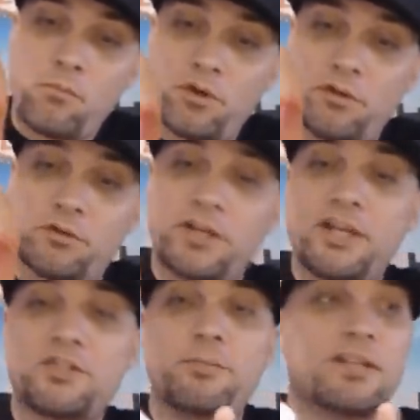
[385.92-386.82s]
Put a little
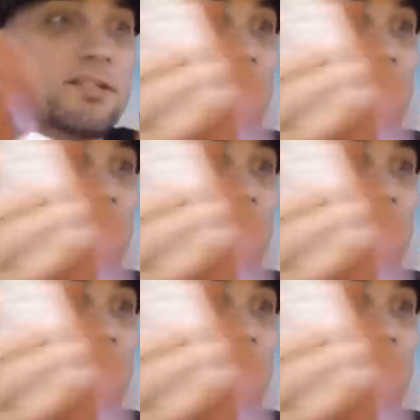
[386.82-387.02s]
ketchup on